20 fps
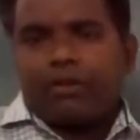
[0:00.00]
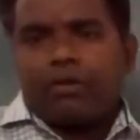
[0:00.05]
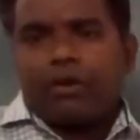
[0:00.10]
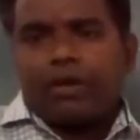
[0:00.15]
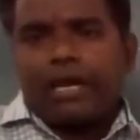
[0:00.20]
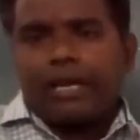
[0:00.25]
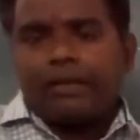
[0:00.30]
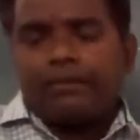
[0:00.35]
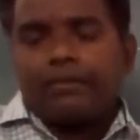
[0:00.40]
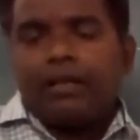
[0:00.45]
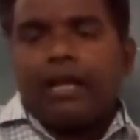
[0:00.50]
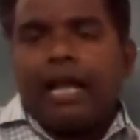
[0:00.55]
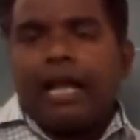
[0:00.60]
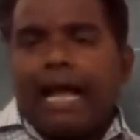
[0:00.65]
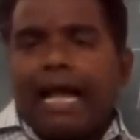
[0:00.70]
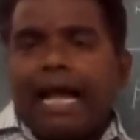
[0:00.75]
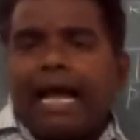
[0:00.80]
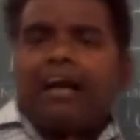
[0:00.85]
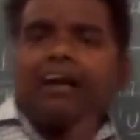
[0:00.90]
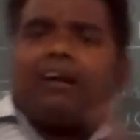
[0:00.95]
Okay,
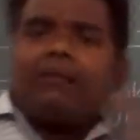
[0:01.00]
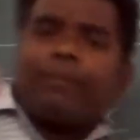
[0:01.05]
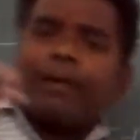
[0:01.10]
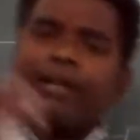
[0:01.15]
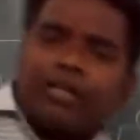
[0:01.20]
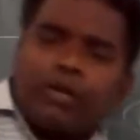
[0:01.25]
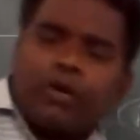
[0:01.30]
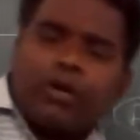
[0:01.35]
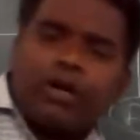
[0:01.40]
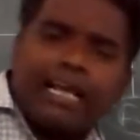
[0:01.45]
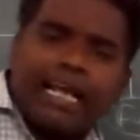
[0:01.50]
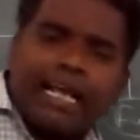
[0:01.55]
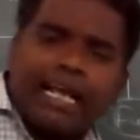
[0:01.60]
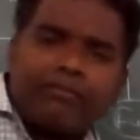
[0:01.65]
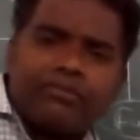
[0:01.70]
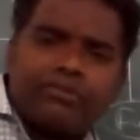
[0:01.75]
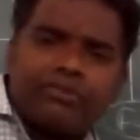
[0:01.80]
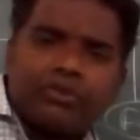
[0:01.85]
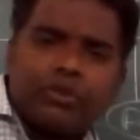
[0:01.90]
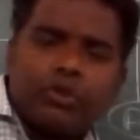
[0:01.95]
and
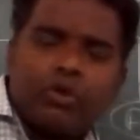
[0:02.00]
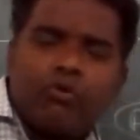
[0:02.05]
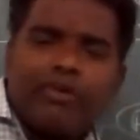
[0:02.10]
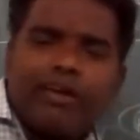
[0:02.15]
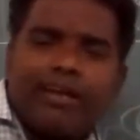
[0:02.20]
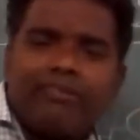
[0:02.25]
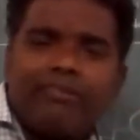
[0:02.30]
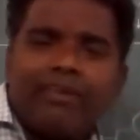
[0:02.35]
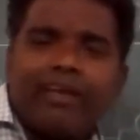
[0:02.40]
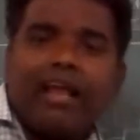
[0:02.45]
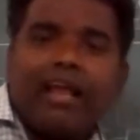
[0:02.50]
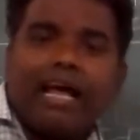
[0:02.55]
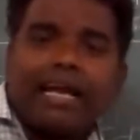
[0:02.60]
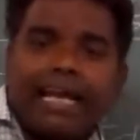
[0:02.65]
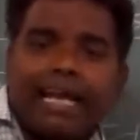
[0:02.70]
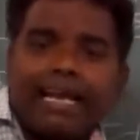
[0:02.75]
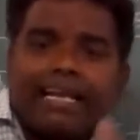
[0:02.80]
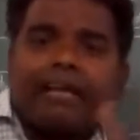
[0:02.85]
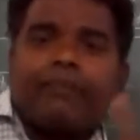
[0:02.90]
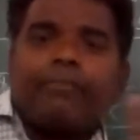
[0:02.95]
penilograms, you know very well,
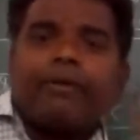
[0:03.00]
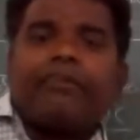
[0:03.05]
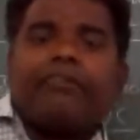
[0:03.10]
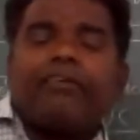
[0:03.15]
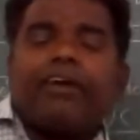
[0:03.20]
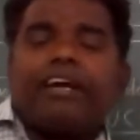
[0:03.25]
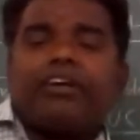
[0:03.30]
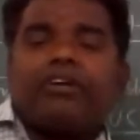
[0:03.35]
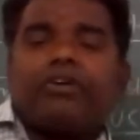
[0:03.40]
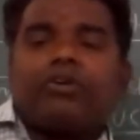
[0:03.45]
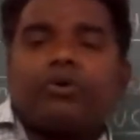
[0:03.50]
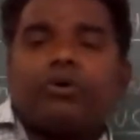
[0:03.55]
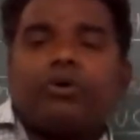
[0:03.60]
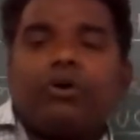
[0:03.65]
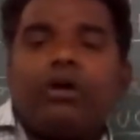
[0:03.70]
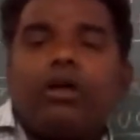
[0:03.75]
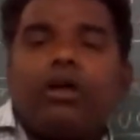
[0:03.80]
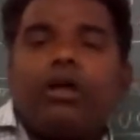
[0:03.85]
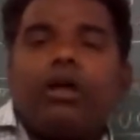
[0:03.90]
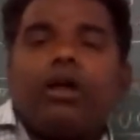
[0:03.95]
again can be divided
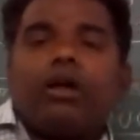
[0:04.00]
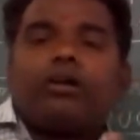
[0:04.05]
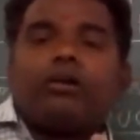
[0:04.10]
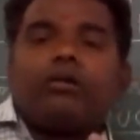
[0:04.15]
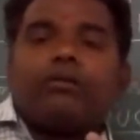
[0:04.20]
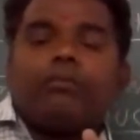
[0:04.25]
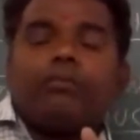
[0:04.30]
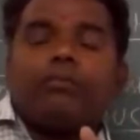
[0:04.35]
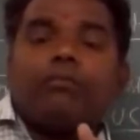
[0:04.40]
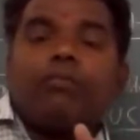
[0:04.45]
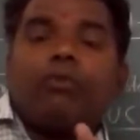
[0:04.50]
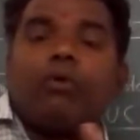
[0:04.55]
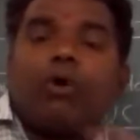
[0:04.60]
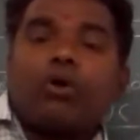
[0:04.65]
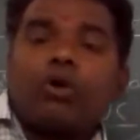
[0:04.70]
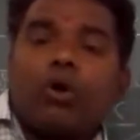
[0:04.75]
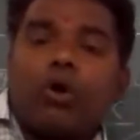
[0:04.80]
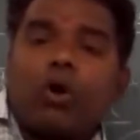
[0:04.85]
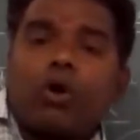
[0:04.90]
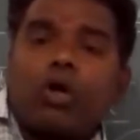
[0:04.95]
into
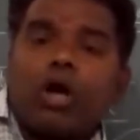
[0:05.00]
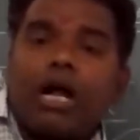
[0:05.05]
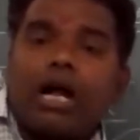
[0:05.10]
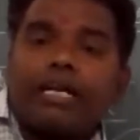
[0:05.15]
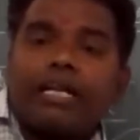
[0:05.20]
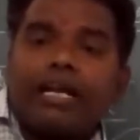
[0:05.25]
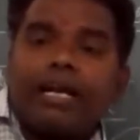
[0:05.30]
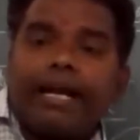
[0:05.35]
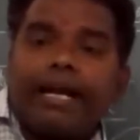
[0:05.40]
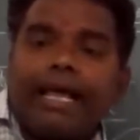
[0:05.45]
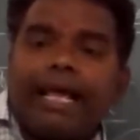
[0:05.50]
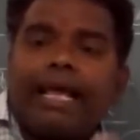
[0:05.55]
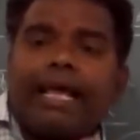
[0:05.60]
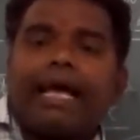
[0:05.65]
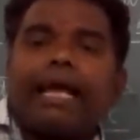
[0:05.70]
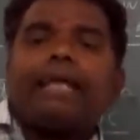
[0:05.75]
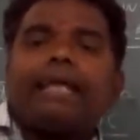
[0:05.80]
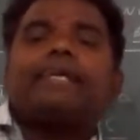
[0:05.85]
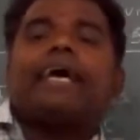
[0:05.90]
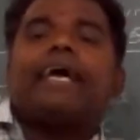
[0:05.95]
monocotyledonous
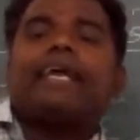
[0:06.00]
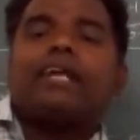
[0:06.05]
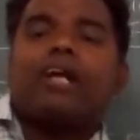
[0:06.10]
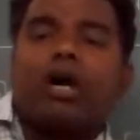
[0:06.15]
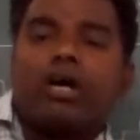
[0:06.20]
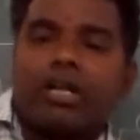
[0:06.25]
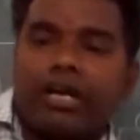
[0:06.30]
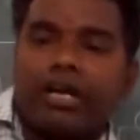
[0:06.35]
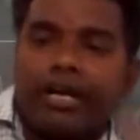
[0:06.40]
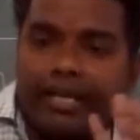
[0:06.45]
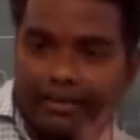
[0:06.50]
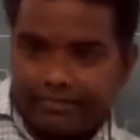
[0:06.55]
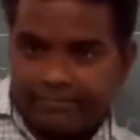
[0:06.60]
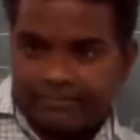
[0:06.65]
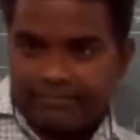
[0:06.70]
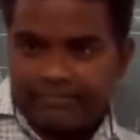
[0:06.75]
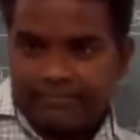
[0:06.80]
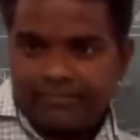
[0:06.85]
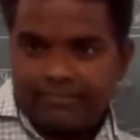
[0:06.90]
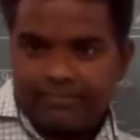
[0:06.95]
and dicotyledonous.
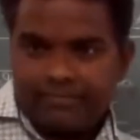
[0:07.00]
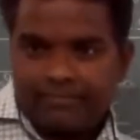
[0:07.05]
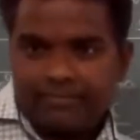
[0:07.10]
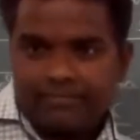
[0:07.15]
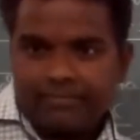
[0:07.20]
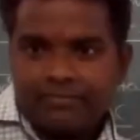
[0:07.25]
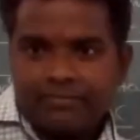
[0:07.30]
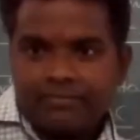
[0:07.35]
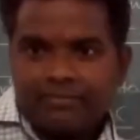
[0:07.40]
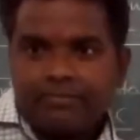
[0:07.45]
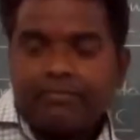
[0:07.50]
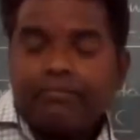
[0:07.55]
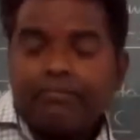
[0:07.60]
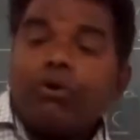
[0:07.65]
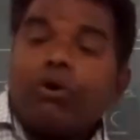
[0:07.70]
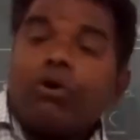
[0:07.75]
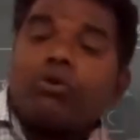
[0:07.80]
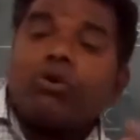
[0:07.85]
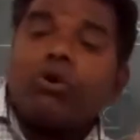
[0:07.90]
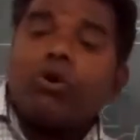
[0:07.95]

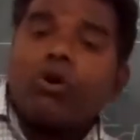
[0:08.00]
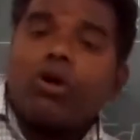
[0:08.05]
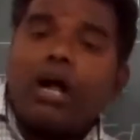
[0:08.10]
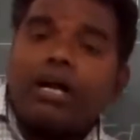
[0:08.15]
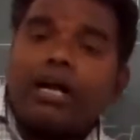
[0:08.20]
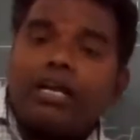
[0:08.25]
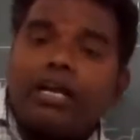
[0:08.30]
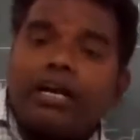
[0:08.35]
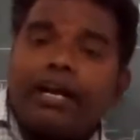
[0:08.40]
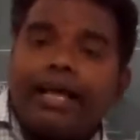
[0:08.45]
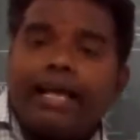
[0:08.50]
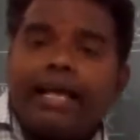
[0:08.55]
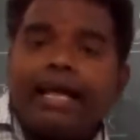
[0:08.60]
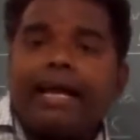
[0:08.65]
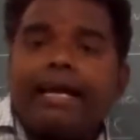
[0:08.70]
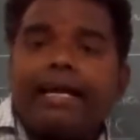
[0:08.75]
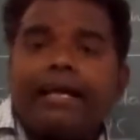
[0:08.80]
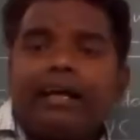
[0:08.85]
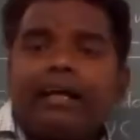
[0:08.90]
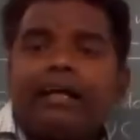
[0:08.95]

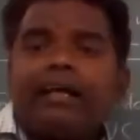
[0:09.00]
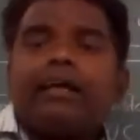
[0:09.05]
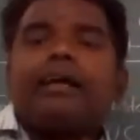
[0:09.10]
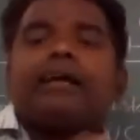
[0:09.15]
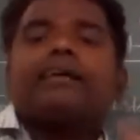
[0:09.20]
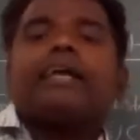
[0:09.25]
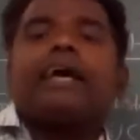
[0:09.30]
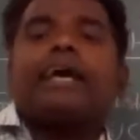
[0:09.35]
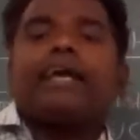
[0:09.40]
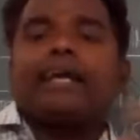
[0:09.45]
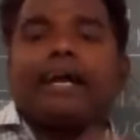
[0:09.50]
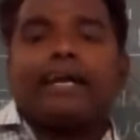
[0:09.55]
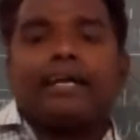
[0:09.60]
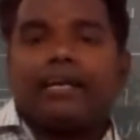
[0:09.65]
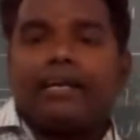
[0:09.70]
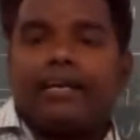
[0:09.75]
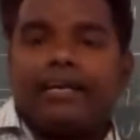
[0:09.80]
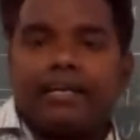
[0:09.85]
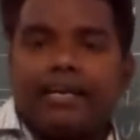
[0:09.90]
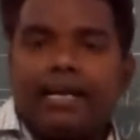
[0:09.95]
monocotyledon and
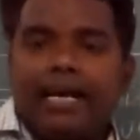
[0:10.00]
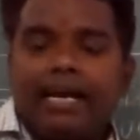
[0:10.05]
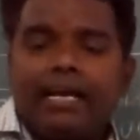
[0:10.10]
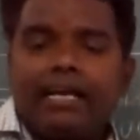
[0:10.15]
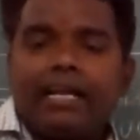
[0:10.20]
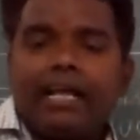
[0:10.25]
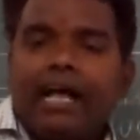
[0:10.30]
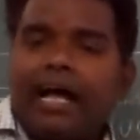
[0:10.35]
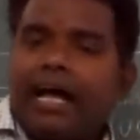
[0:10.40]
dicotyledon, right?